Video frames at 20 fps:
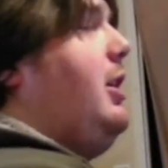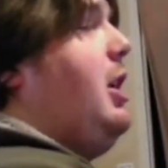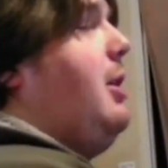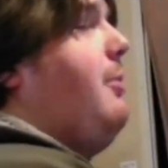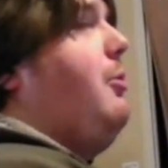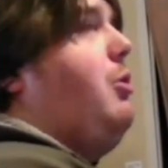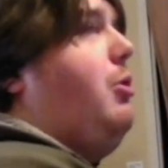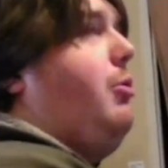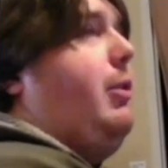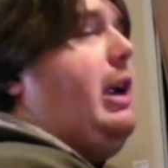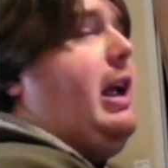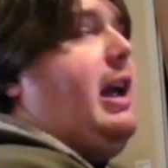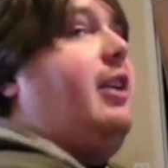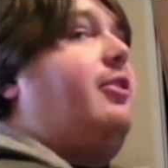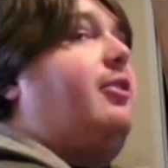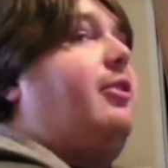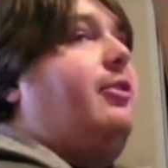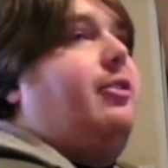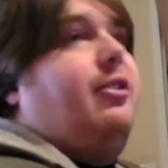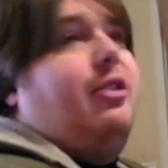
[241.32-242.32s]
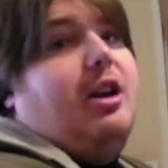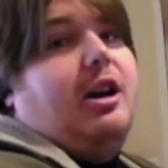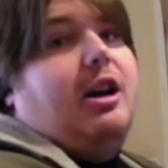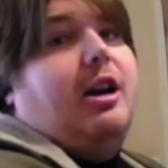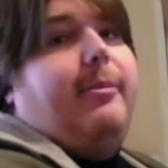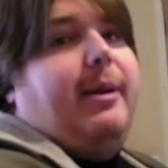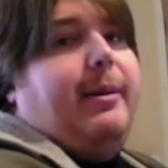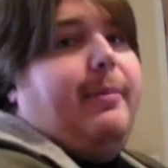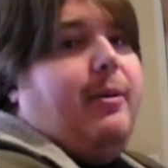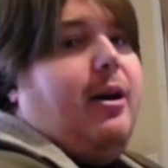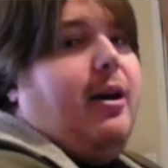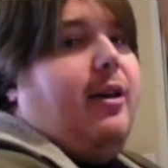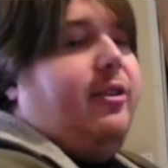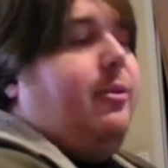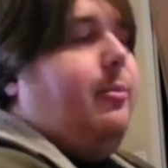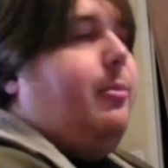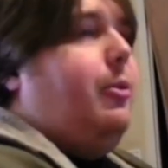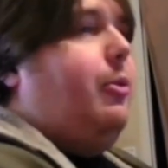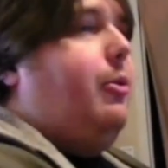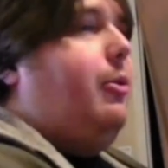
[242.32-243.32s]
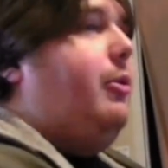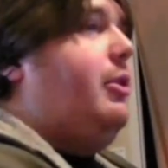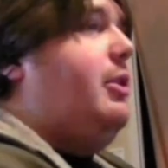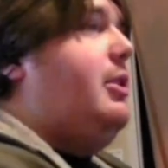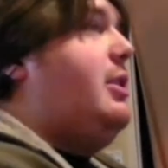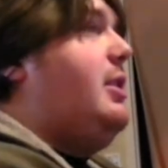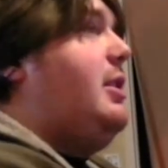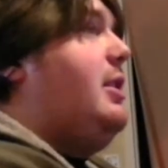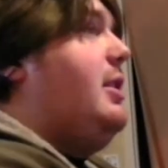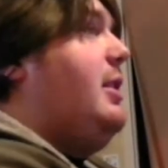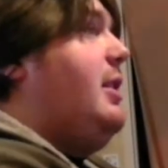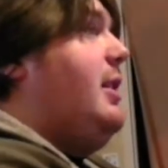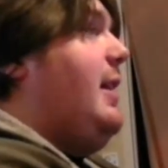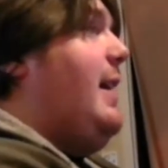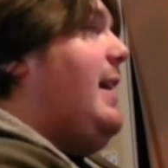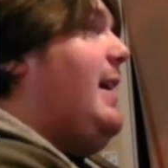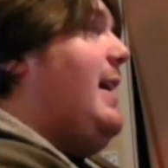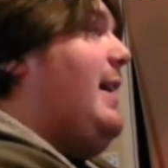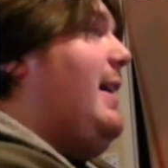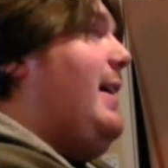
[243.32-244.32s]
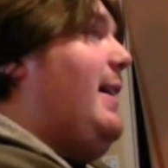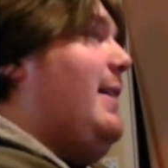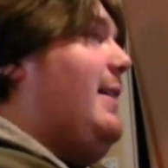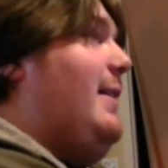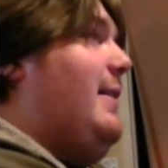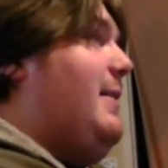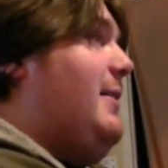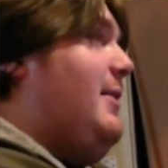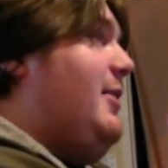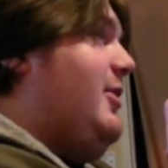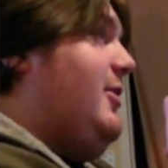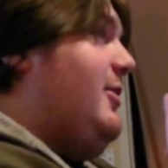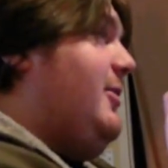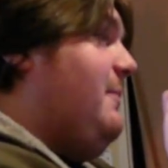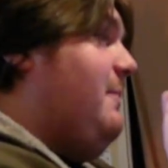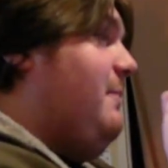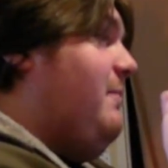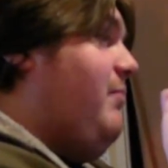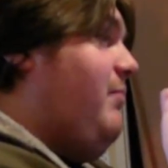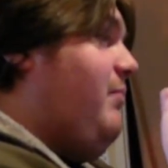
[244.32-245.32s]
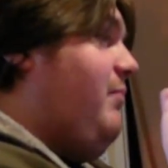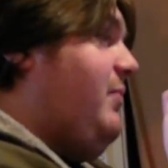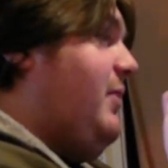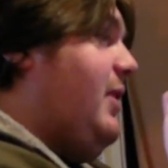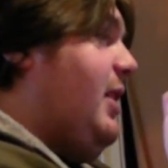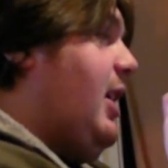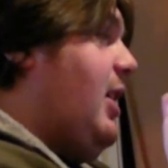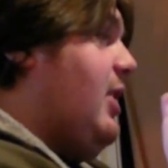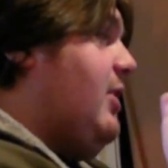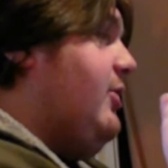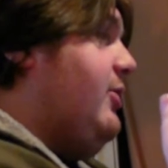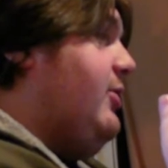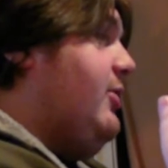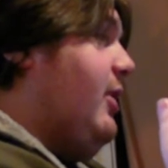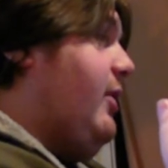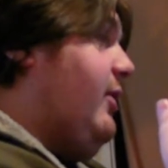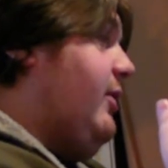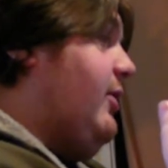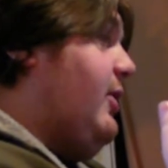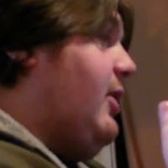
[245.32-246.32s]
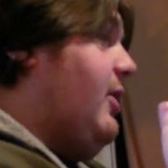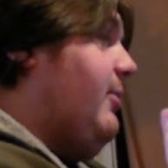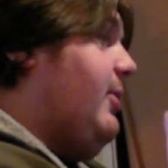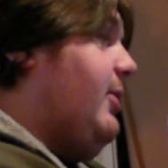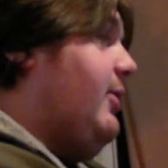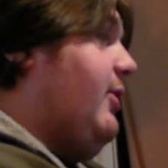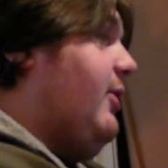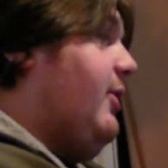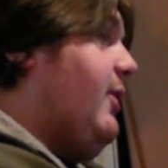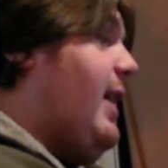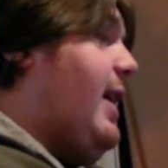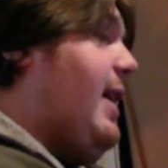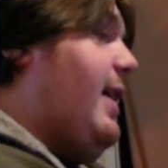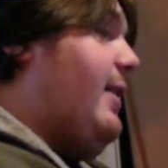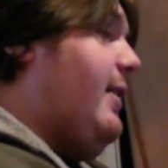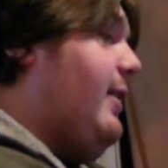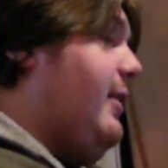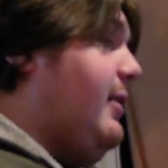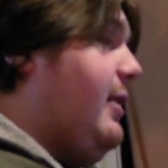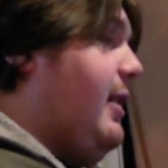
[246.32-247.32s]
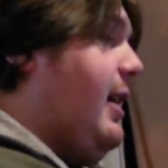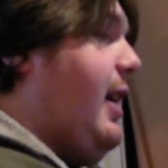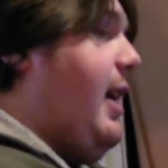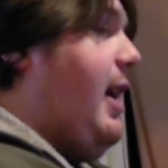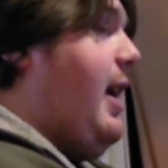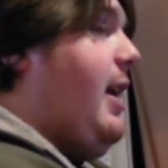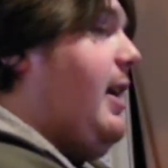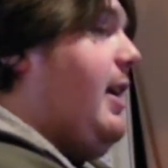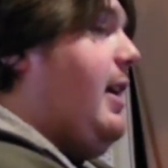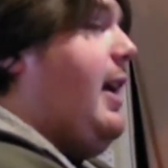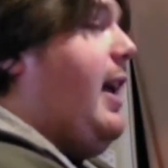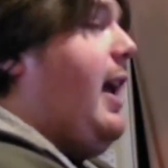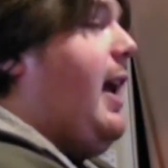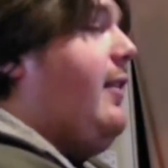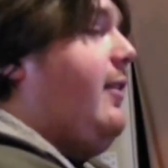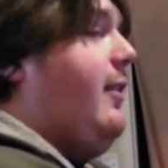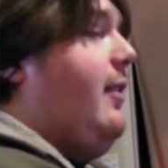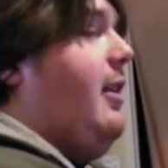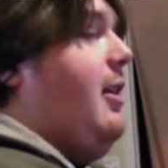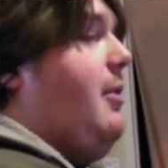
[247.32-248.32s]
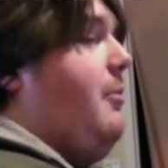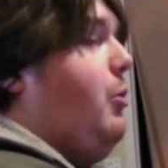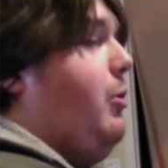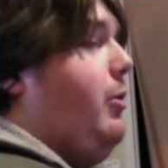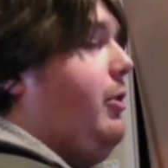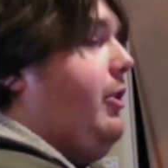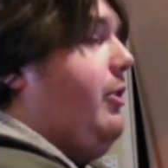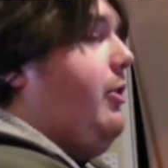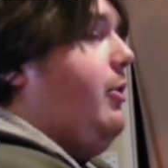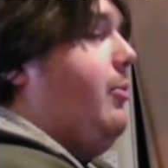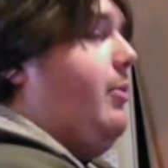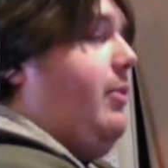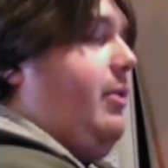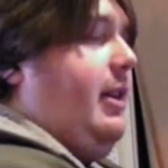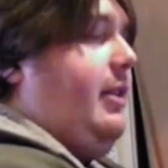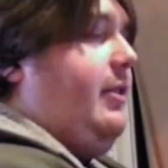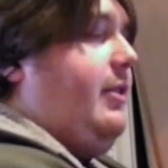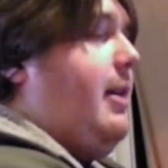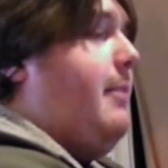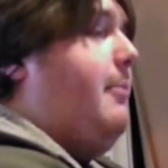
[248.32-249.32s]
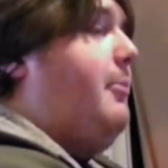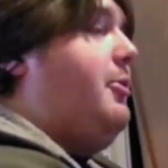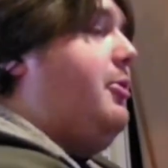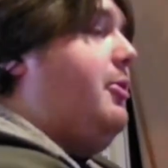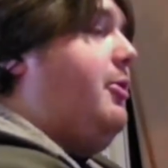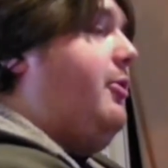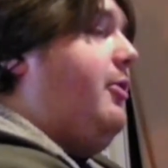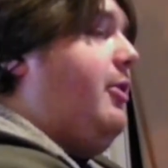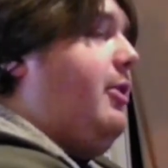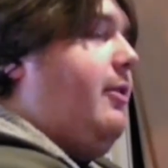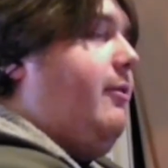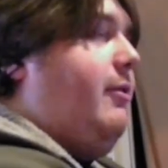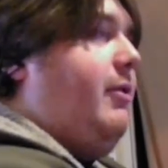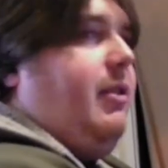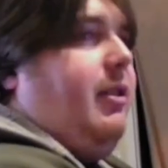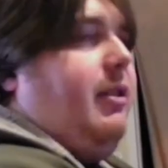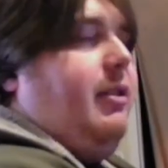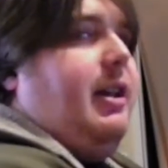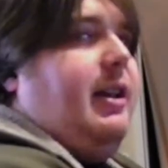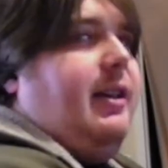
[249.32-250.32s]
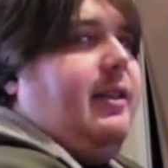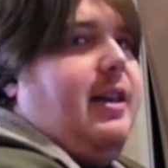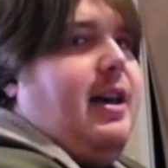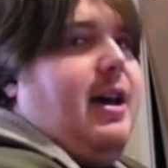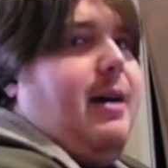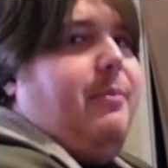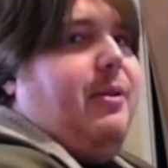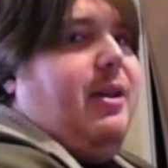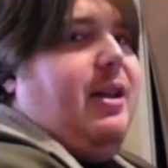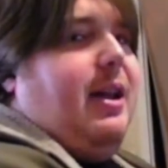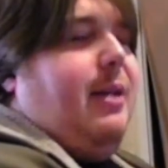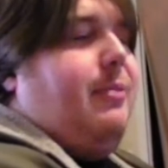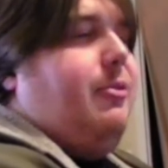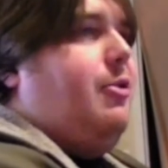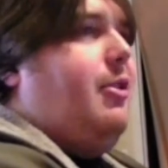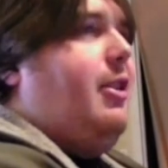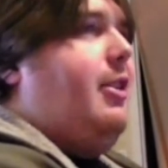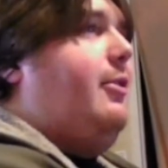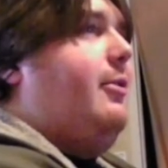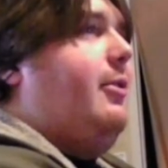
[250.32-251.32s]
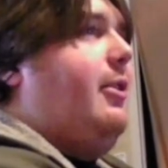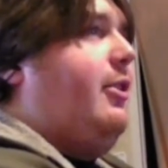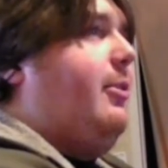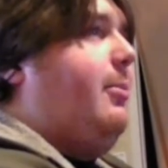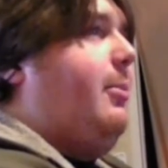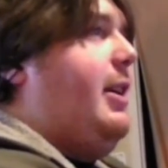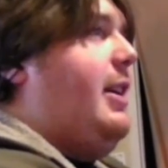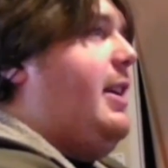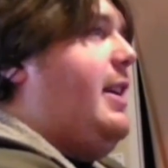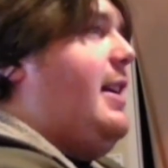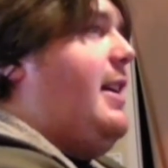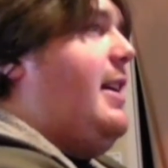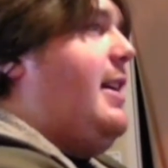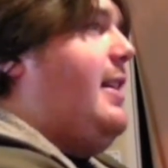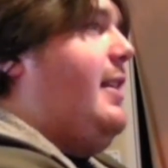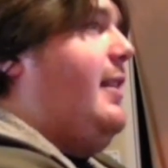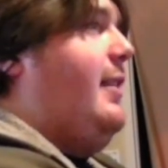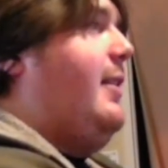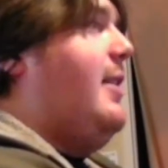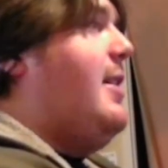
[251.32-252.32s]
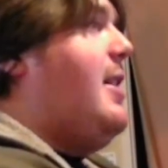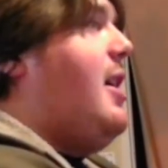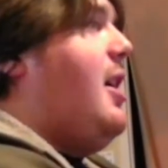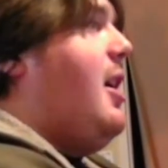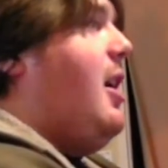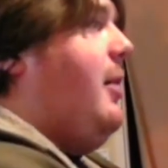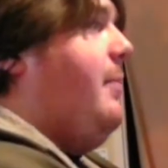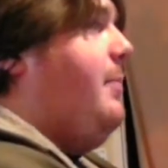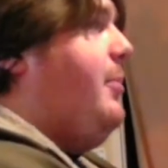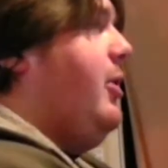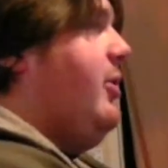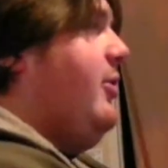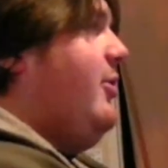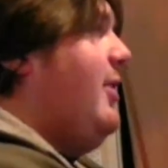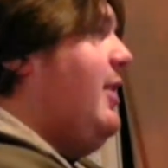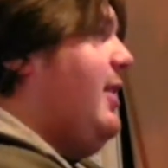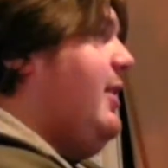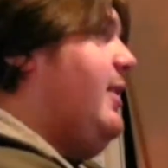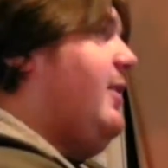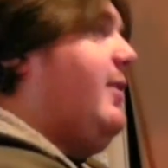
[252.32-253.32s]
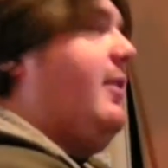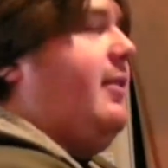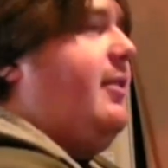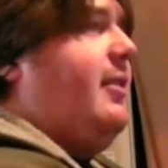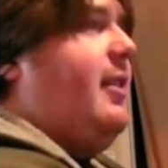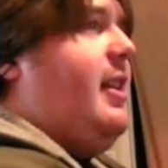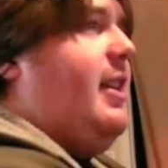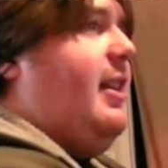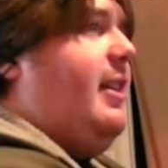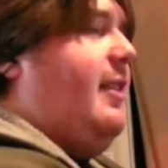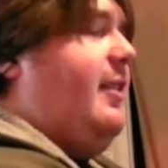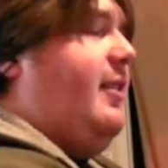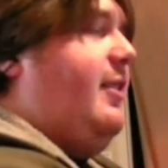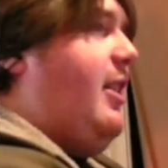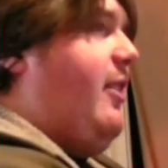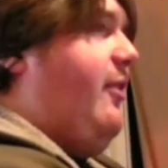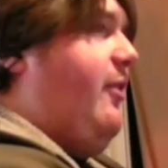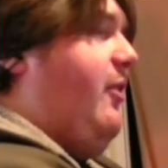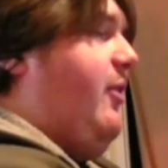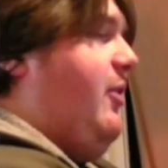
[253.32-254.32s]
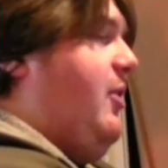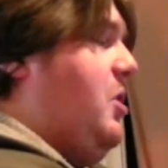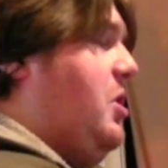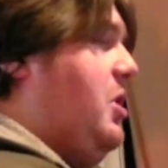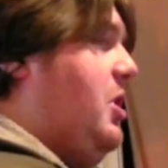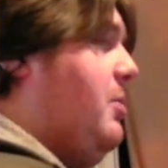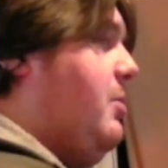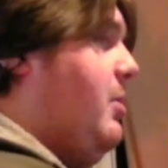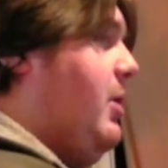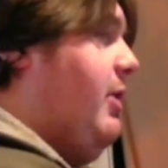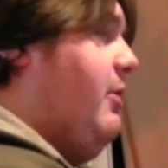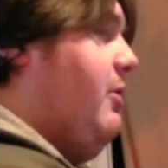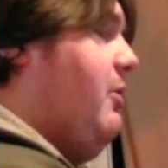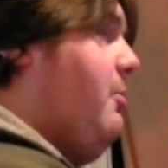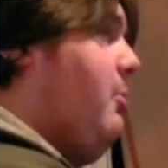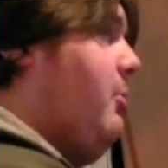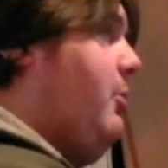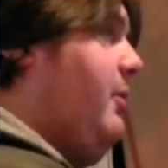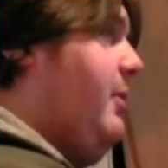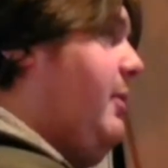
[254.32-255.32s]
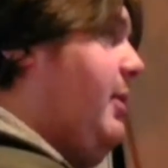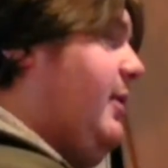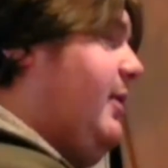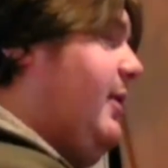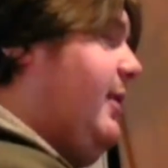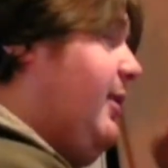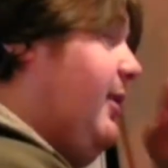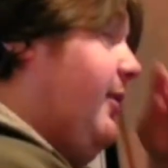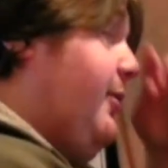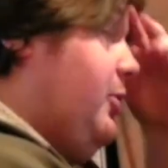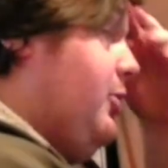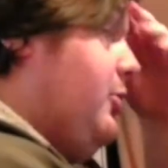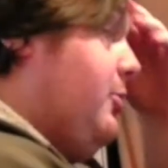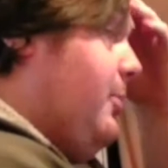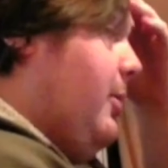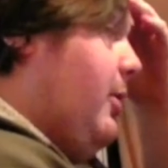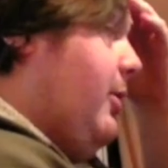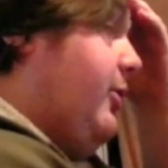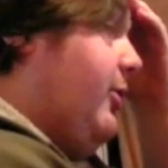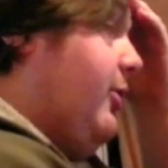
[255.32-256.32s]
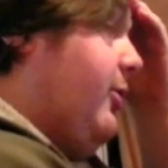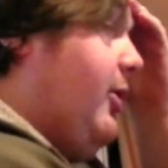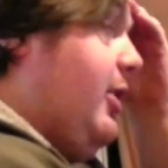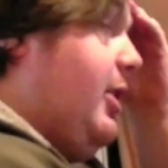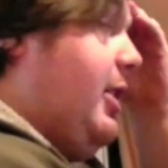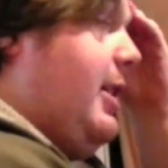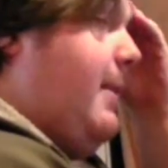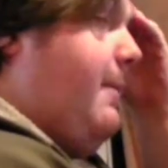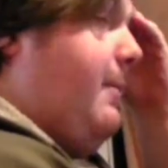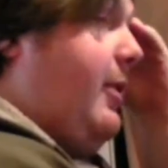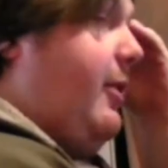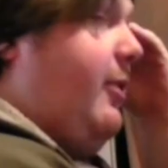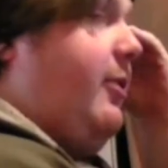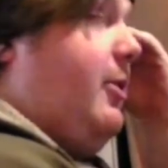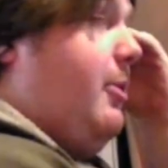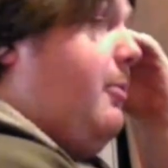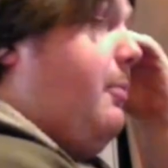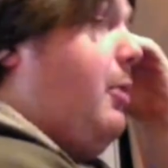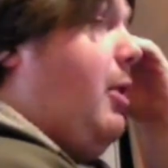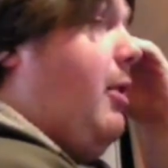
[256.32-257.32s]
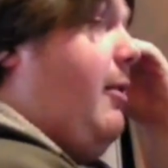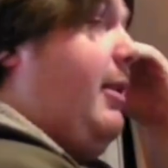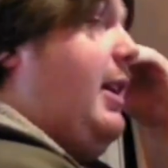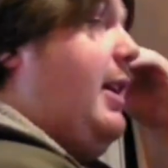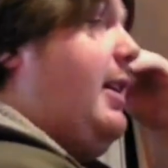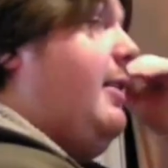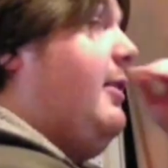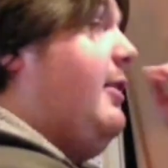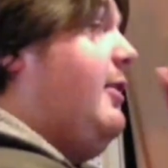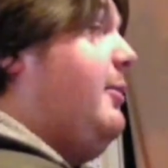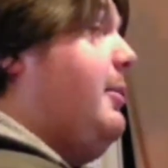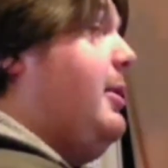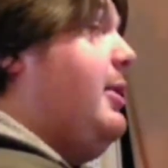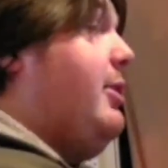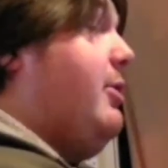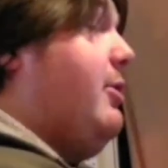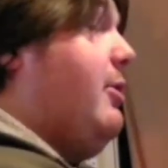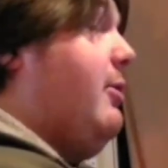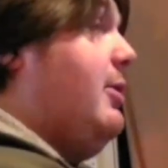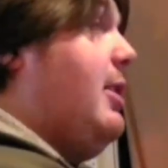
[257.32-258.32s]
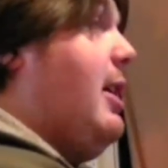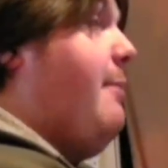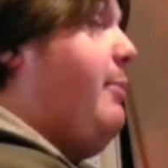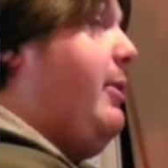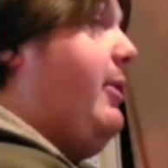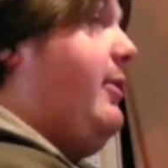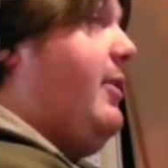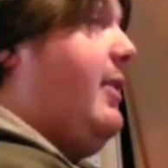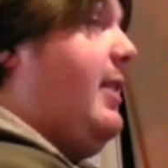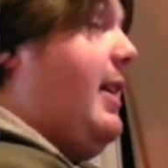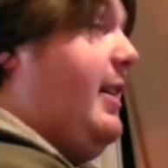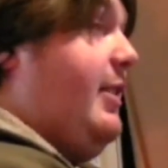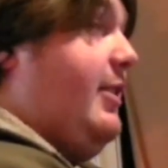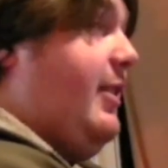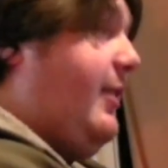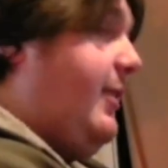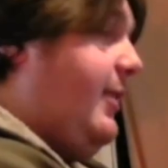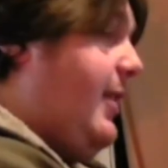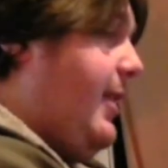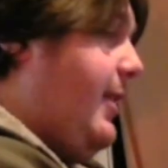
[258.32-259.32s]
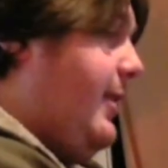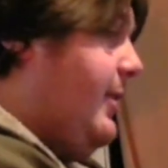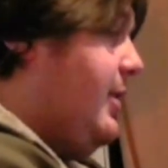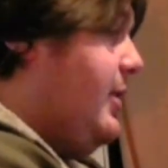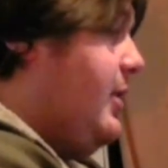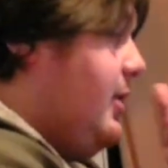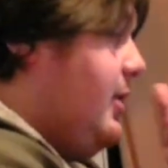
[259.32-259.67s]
Chemical reactions are not going to be possible. And it's just going to reach its end. It has a lot more to do with temperatures and everything like that. But I'm trying to explain it as a person that doesn't study this stuff. If you really want to know more about this stuff, you should probably just look it up. Because you'll probably get it explained to you a lot better than I just did.